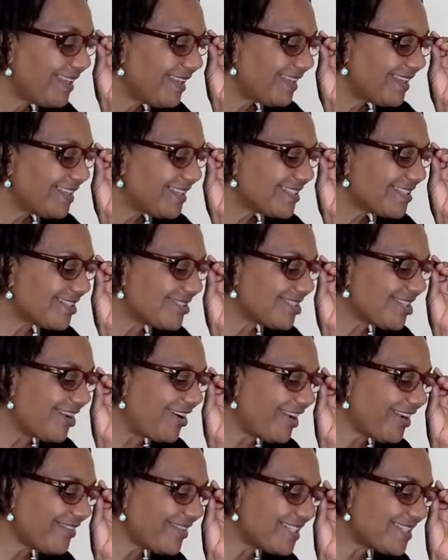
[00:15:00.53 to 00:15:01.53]
So
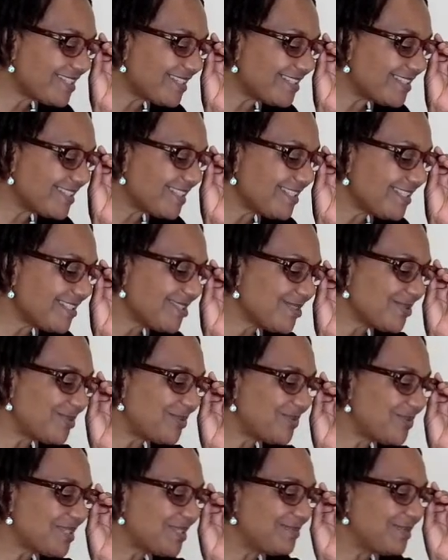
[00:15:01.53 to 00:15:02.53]
Tyra says, this is
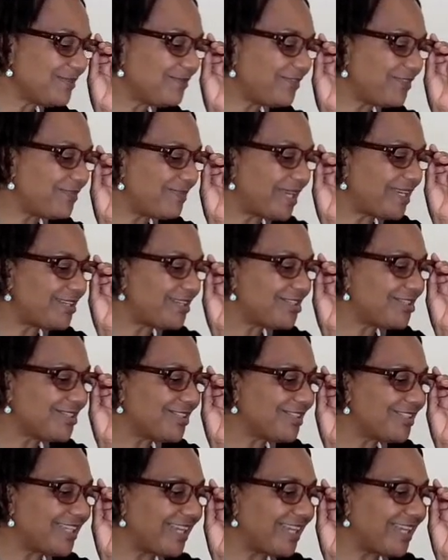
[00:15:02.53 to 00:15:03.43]
awesome information.